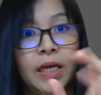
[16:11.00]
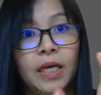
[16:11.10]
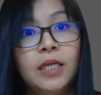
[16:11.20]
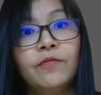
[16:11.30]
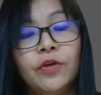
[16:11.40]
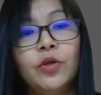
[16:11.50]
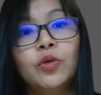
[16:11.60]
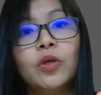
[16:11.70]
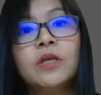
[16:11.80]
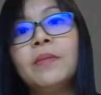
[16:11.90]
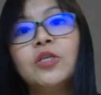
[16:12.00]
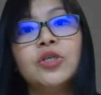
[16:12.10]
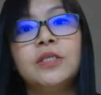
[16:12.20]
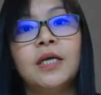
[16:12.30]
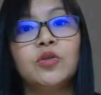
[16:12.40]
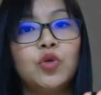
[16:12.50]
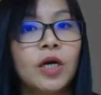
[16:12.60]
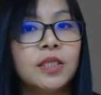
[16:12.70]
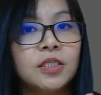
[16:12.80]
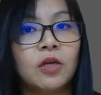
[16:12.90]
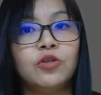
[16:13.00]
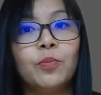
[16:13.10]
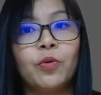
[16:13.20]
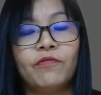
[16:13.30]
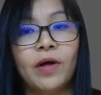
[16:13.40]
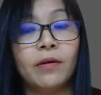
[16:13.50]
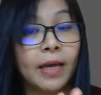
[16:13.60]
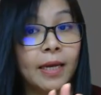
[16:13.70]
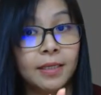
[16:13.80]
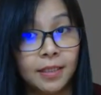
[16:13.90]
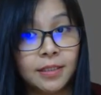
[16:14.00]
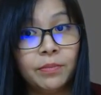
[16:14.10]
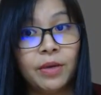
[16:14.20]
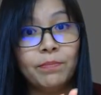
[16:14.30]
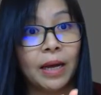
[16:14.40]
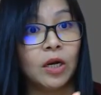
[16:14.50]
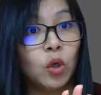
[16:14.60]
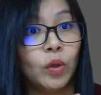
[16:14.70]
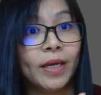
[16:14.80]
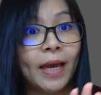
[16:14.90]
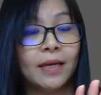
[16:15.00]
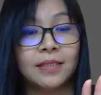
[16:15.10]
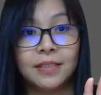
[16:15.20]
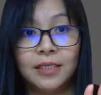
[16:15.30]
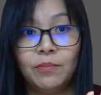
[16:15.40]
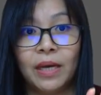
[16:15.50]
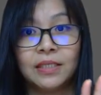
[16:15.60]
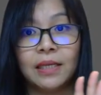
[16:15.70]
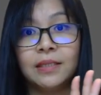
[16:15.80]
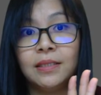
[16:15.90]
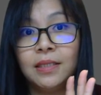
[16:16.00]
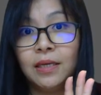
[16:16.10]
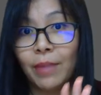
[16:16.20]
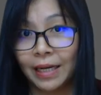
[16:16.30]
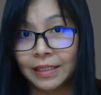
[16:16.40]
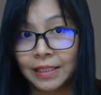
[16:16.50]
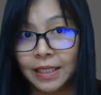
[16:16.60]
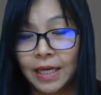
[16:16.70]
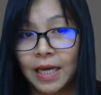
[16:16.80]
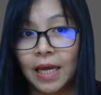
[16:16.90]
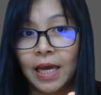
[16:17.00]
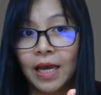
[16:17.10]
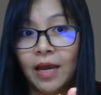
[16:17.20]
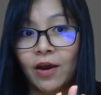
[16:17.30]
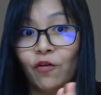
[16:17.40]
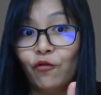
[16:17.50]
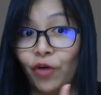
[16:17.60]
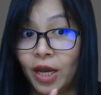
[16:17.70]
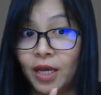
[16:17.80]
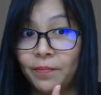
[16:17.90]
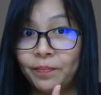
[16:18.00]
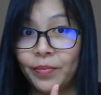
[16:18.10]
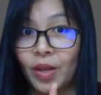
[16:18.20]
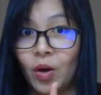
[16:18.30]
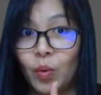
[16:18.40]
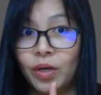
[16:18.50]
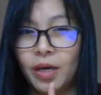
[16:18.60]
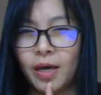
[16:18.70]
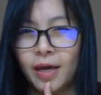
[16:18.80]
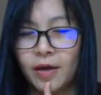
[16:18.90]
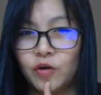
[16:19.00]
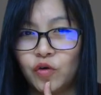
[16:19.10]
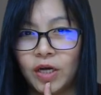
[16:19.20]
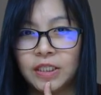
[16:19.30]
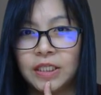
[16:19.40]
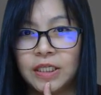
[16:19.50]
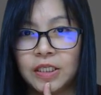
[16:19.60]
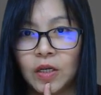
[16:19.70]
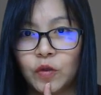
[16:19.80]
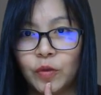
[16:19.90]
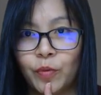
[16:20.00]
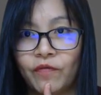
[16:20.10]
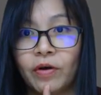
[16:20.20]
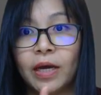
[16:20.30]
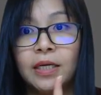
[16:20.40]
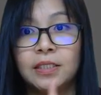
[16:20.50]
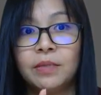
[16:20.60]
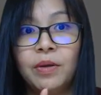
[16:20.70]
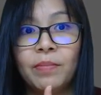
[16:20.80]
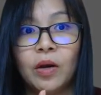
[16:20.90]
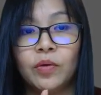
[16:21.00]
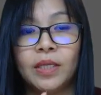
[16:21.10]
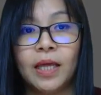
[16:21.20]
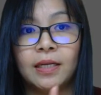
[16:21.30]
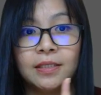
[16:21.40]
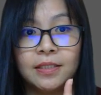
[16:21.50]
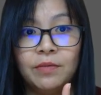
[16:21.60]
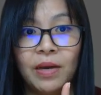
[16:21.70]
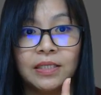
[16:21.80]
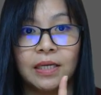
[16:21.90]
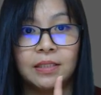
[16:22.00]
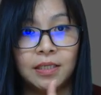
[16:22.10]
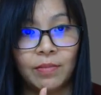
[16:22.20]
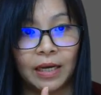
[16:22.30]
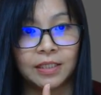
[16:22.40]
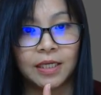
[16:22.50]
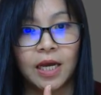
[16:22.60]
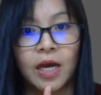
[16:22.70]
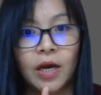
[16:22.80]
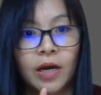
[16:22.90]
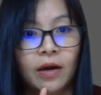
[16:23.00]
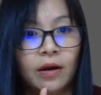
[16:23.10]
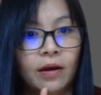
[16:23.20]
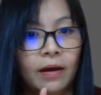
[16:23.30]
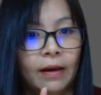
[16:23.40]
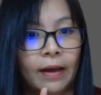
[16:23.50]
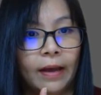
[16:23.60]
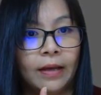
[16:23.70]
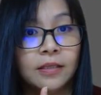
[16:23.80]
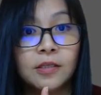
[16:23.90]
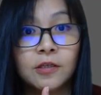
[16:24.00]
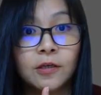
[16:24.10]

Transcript: in the video, doctor mentioned that drug dissolution profile can determine by looking at the Cmax and Tmax, right? Okay, drug dissolution profile can determine by looking at the Cmax and Tmax. And